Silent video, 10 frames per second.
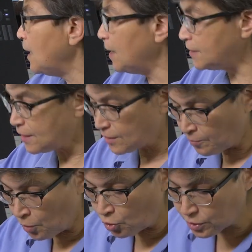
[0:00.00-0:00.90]
is that the
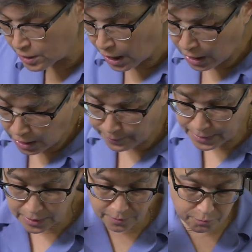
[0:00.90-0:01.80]
most
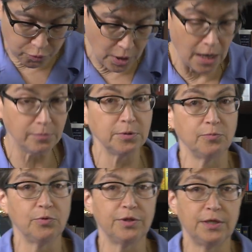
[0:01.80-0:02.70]
common
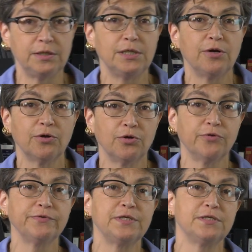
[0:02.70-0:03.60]
problem with the enteric
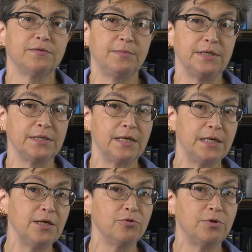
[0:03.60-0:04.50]
nervous system is a
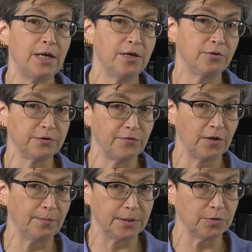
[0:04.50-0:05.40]
neonatal
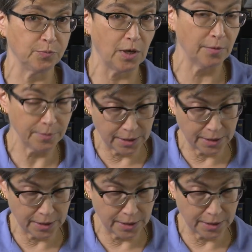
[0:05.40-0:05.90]
developmental problem,